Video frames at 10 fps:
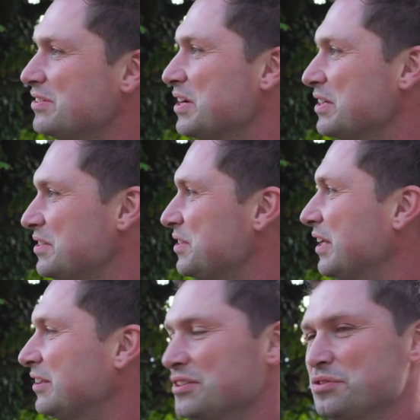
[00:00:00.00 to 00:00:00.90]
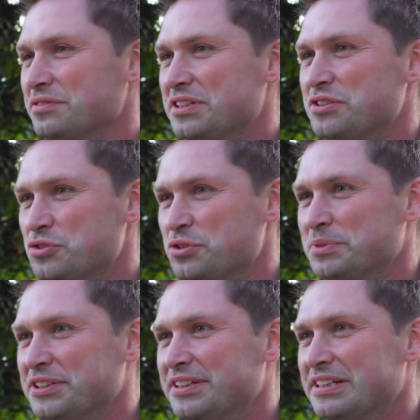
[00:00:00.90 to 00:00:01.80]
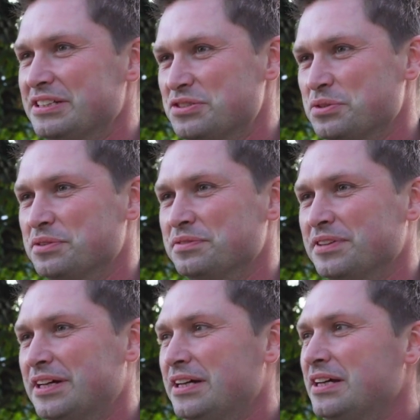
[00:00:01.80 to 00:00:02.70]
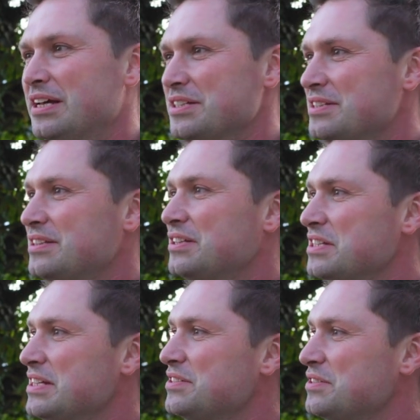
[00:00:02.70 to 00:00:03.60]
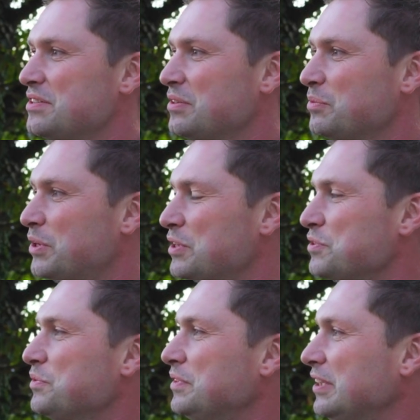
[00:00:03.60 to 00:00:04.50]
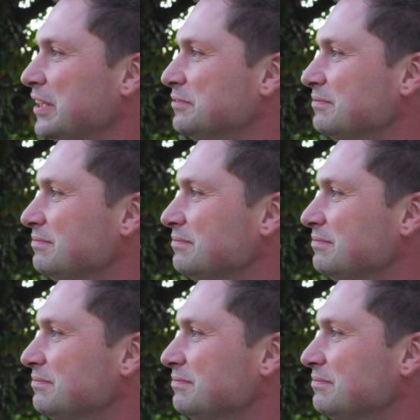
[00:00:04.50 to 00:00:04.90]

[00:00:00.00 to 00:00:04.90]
the sort of the enjoyment and the sort of because we are sort of like